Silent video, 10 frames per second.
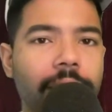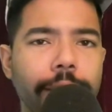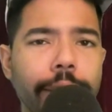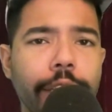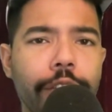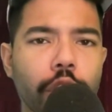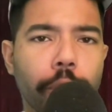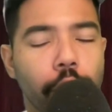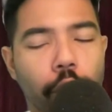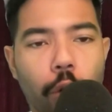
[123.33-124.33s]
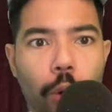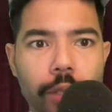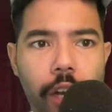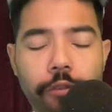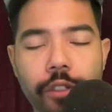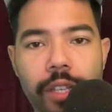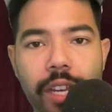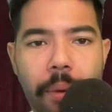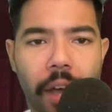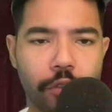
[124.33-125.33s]
Steve Gilbert, of course, covers the
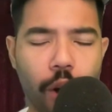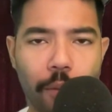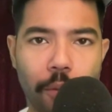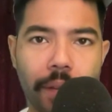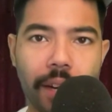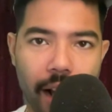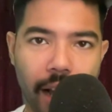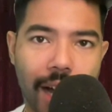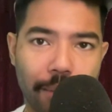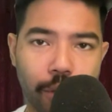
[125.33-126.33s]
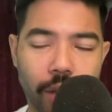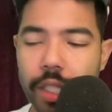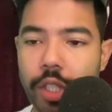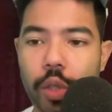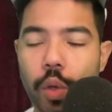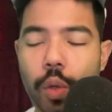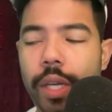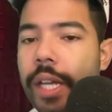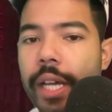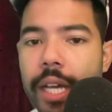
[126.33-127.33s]
D-backs for MLB.com. So this dude
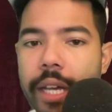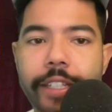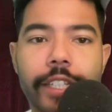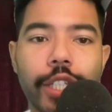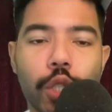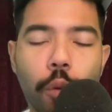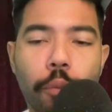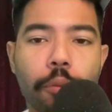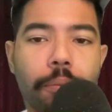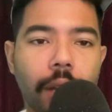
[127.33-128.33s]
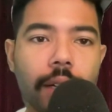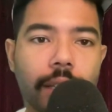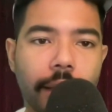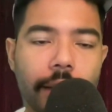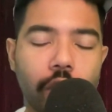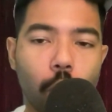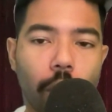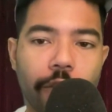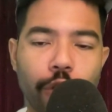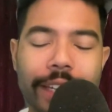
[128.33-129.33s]
is super plugged in. So
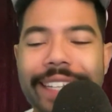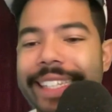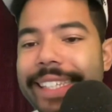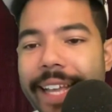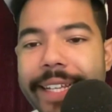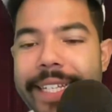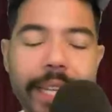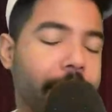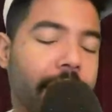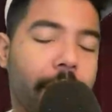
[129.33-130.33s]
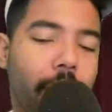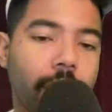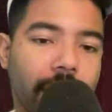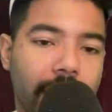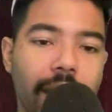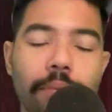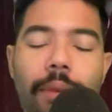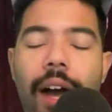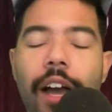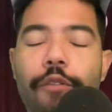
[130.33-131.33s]
whenever he says something about the team,
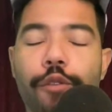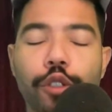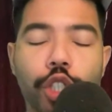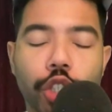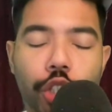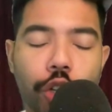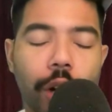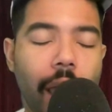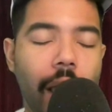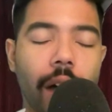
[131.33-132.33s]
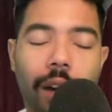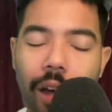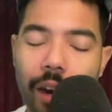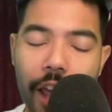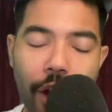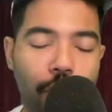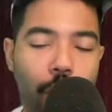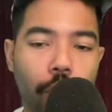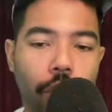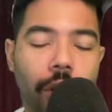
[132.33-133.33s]
I for sure hang on every
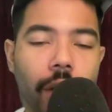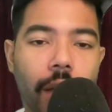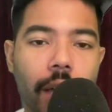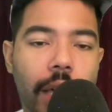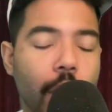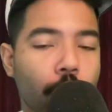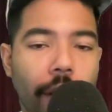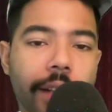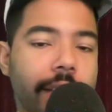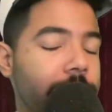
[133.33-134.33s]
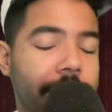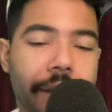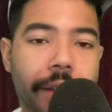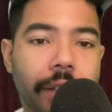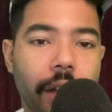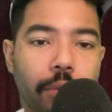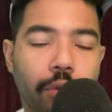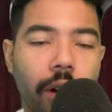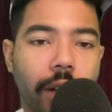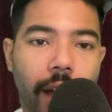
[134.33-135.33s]
word he writes, he says on
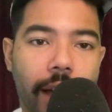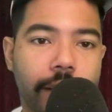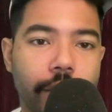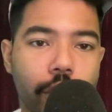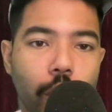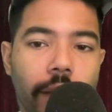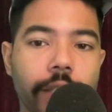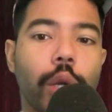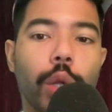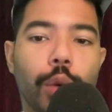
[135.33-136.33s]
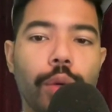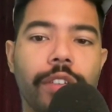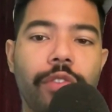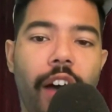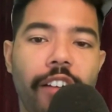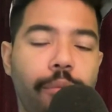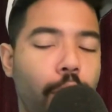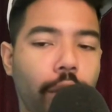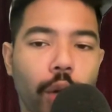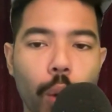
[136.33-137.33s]
broadcast. And so let's go through his five
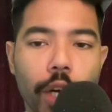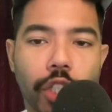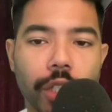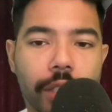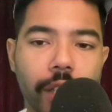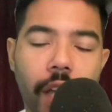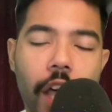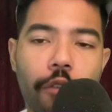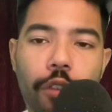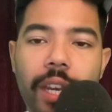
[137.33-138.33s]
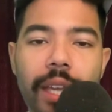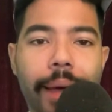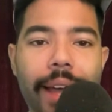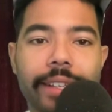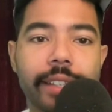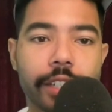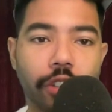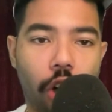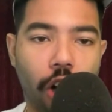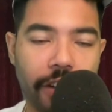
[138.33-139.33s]
burning questions for the D-backs this
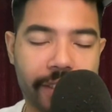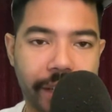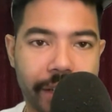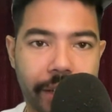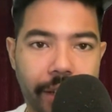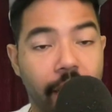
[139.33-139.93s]
offseason.